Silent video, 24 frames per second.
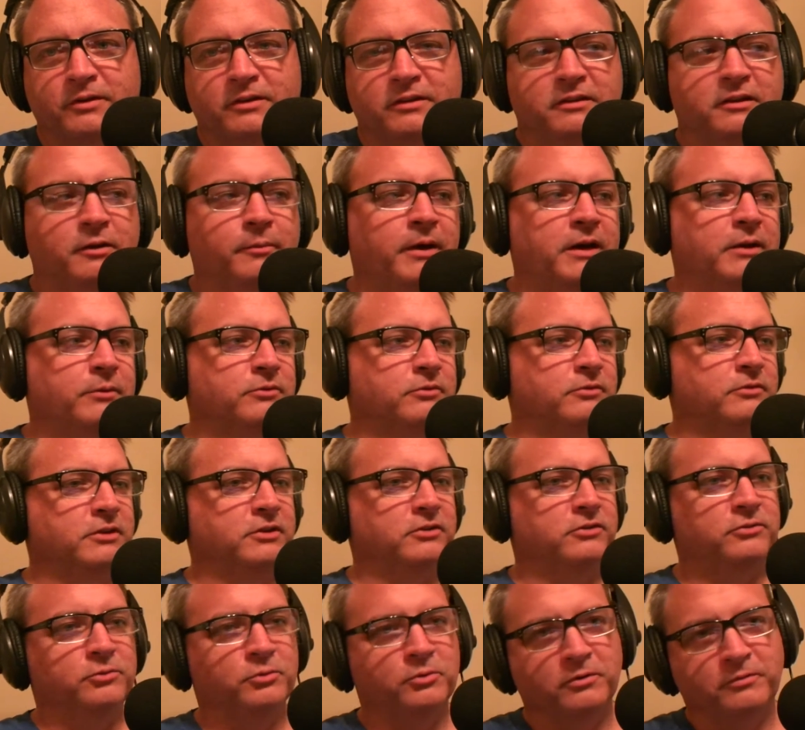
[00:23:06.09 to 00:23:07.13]
Nobody was really
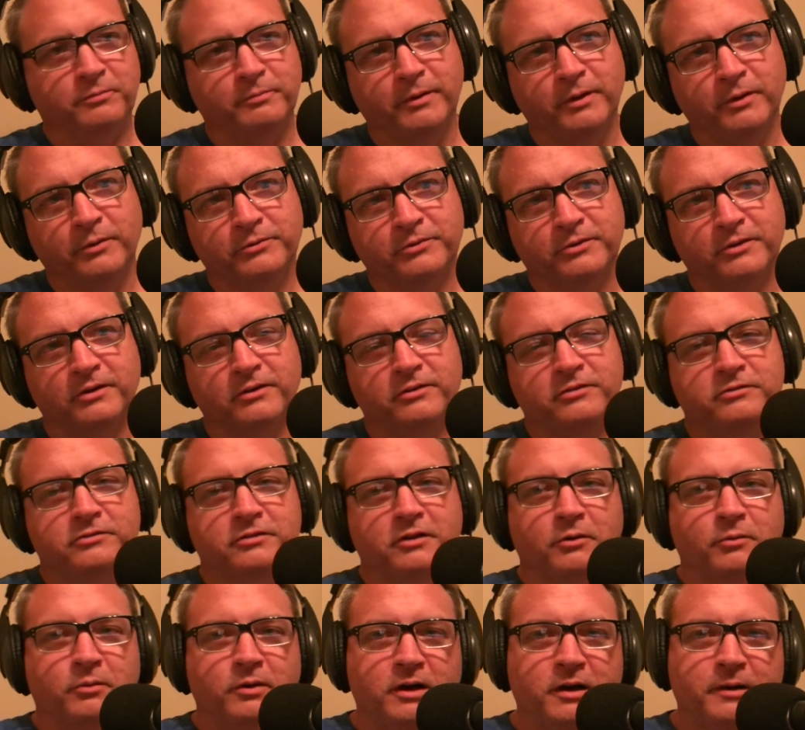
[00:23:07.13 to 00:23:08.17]
sure if Bill was going to
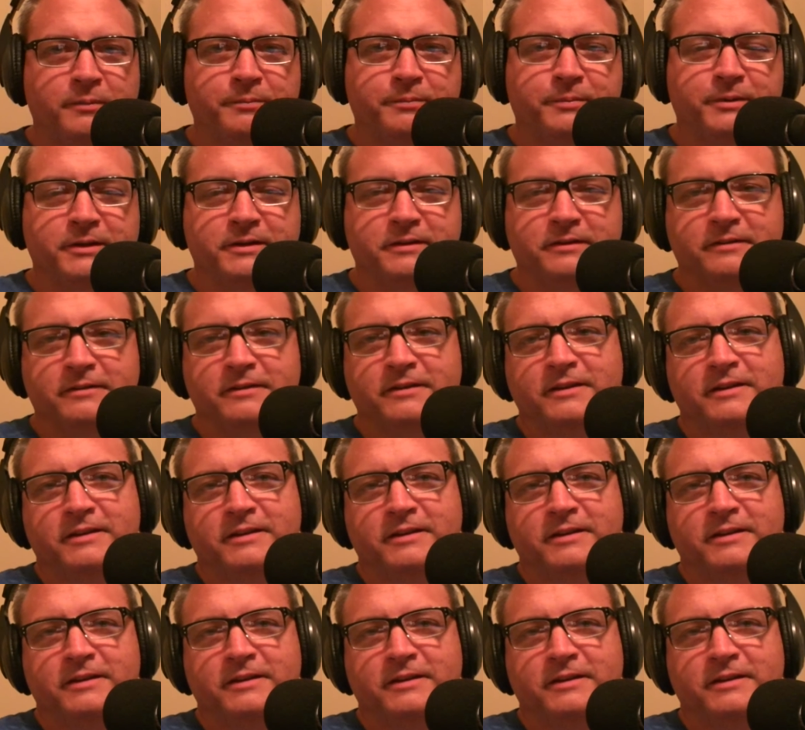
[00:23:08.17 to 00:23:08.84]
show up, and